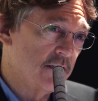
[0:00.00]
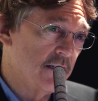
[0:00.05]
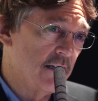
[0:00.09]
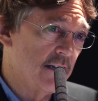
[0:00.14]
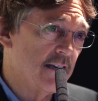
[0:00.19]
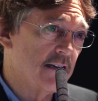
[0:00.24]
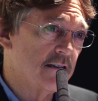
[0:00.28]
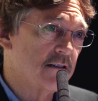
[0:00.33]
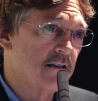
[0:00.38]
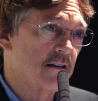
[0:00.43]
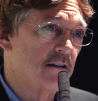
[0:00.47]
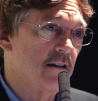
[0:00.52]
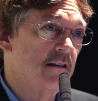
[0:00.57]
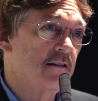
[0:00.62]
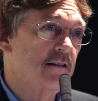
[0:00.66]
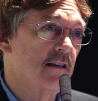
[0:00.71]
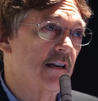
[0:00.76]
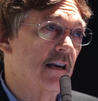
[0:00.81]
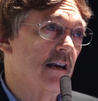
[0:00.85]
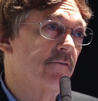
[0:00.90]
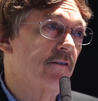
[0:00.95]
statistically
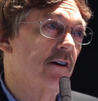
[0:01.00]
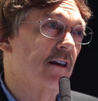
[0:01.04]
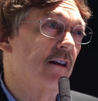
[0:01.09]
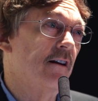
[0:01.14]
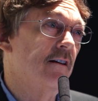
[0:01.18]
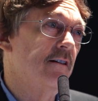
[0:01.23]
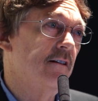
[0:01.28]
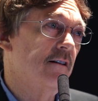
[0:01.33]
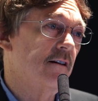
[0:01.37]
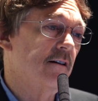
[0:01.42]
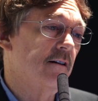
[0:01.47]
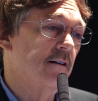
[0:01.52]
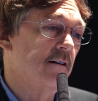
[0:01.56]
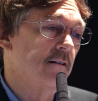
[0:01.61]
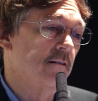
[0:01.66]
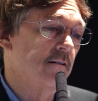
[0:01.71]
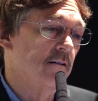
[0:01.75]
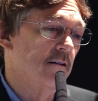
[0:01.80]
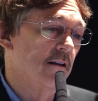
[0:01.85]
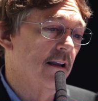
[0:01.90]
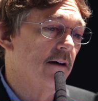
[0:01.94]
significant
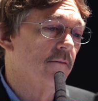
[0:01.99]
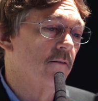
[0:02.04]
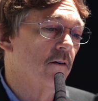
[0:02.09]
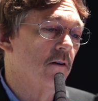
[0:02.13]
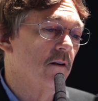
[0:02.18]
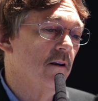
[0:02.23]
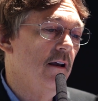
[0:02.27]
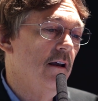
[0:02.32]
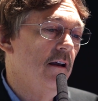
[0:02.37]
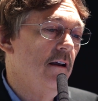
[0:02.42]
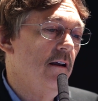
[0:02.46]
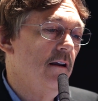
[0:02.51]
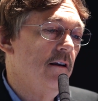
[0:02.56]
level.